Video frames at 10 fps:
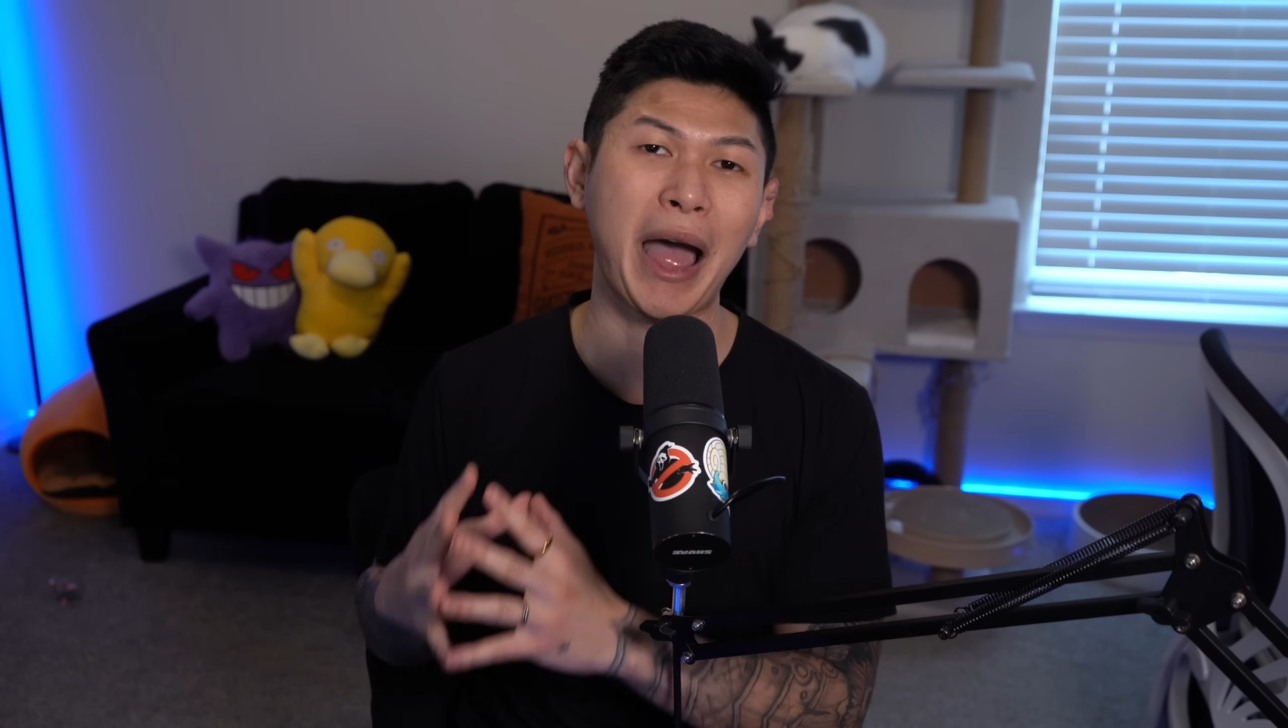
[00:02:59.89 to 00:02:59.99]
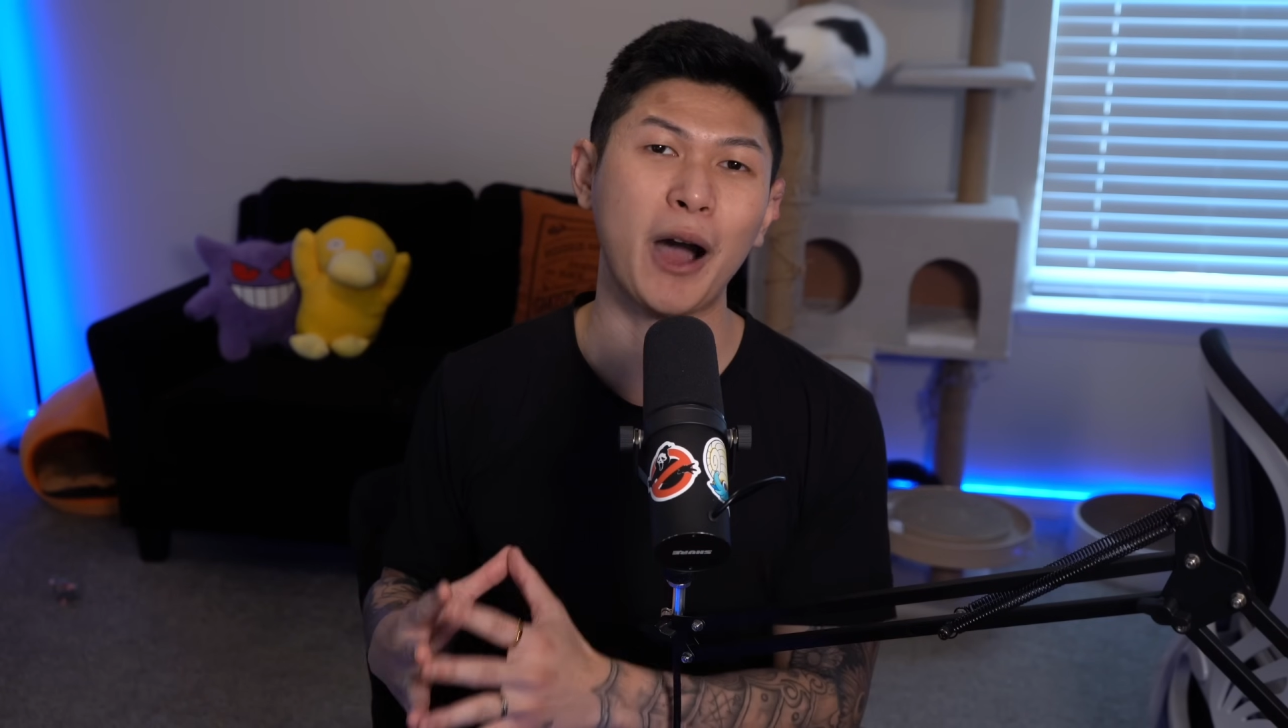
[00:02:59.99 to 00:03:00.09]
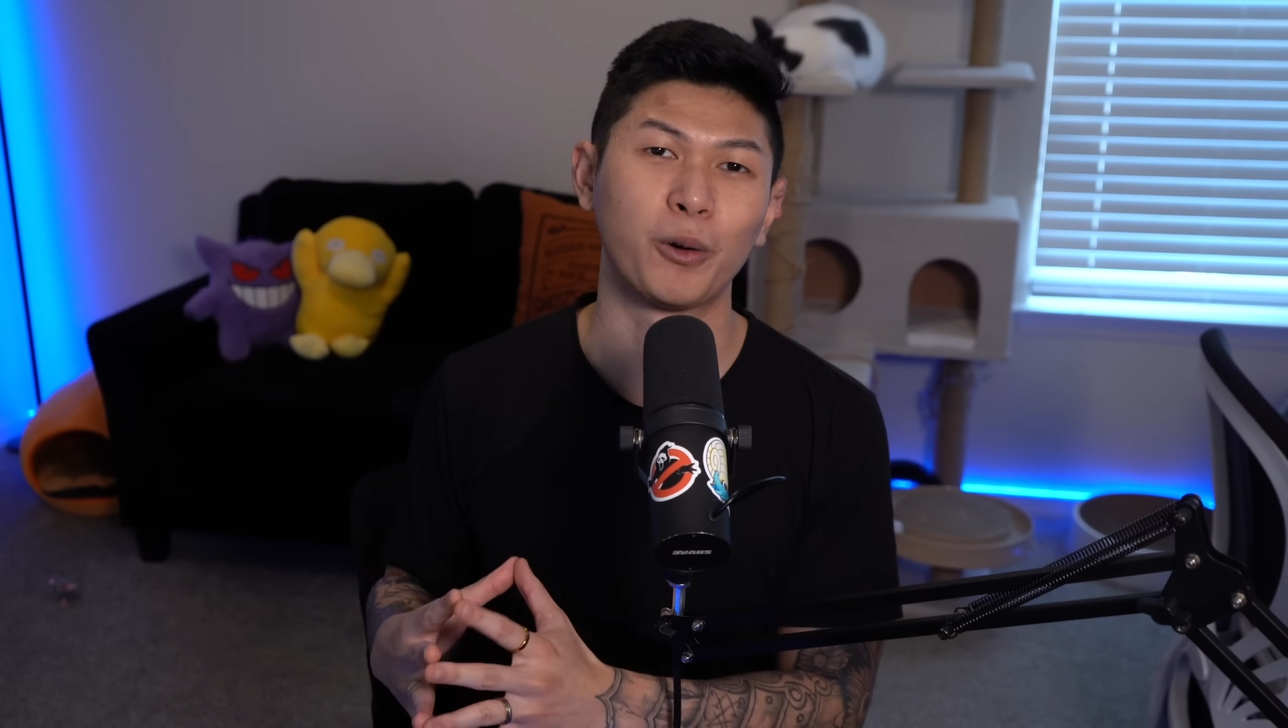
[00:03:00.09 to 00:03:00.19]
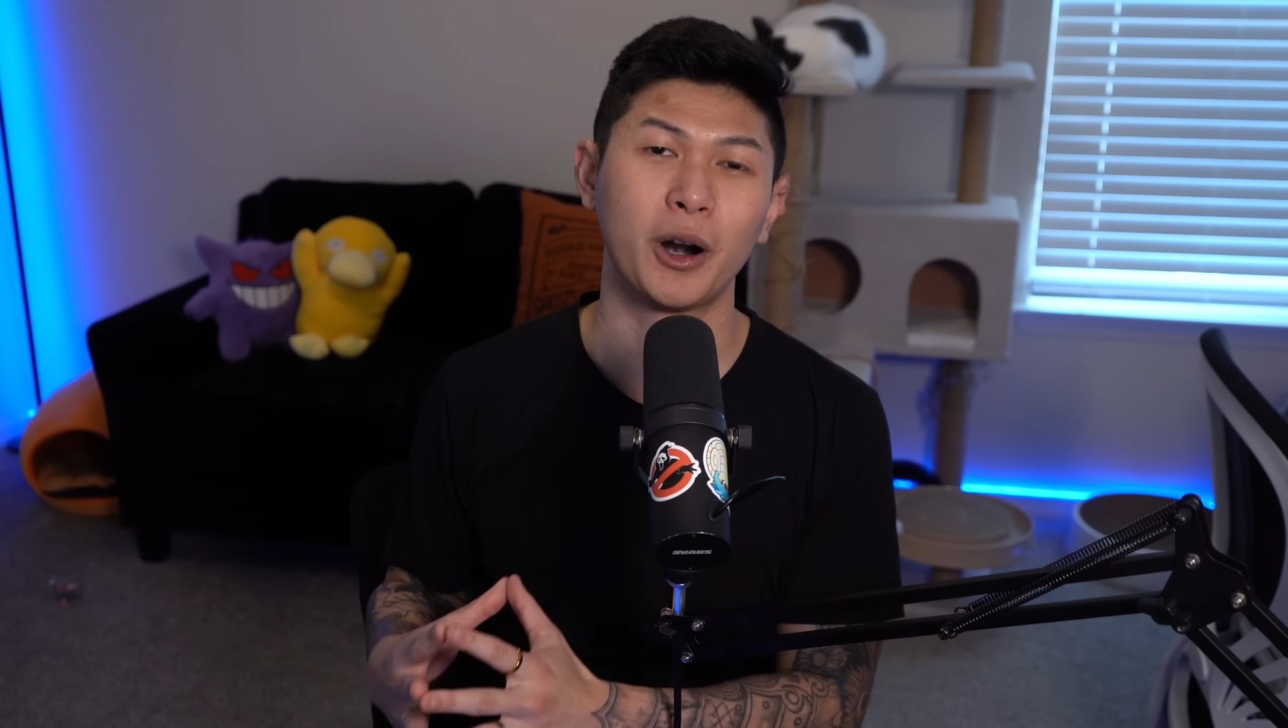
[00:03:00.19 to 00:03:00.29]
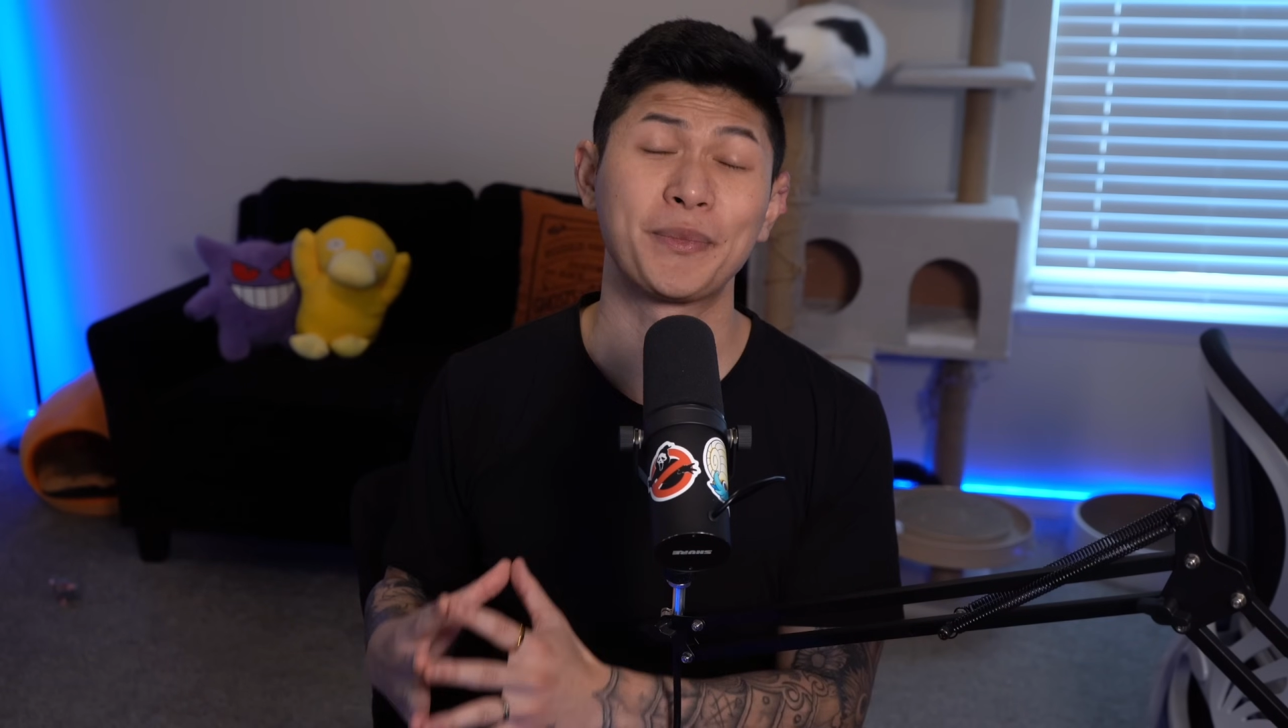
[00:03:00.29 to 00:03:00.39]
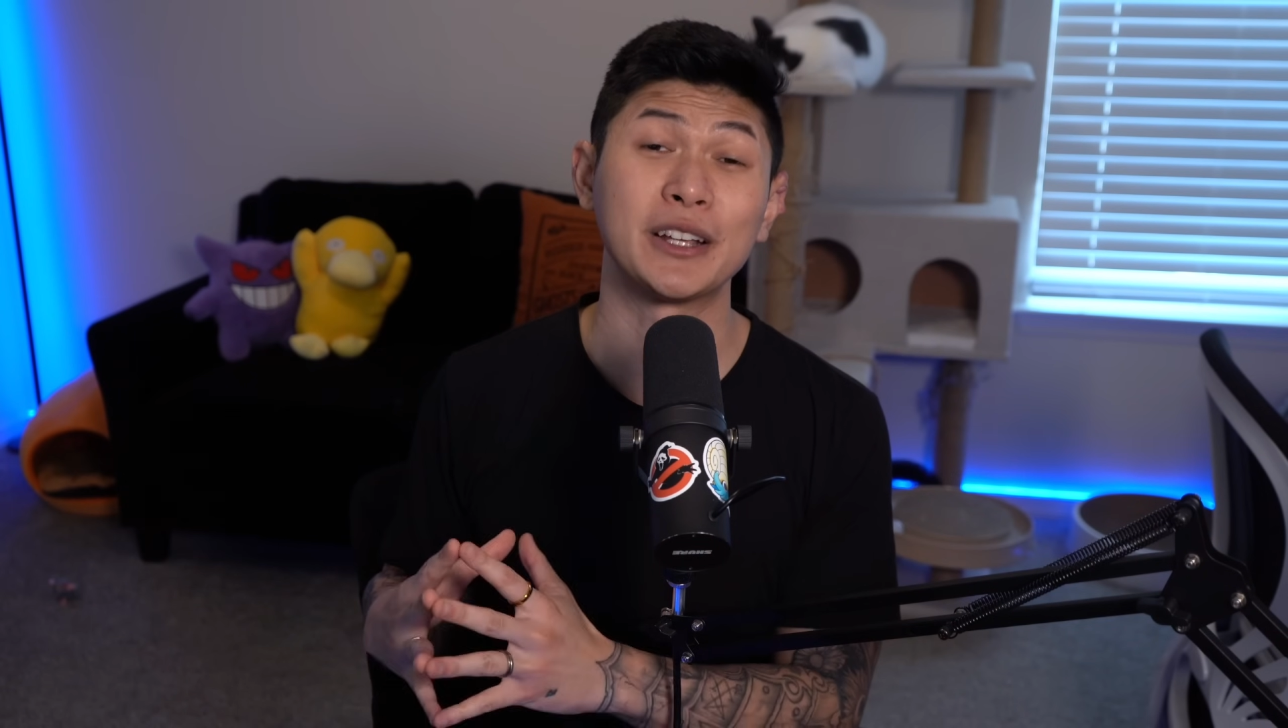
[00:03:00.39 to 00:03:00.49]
power-up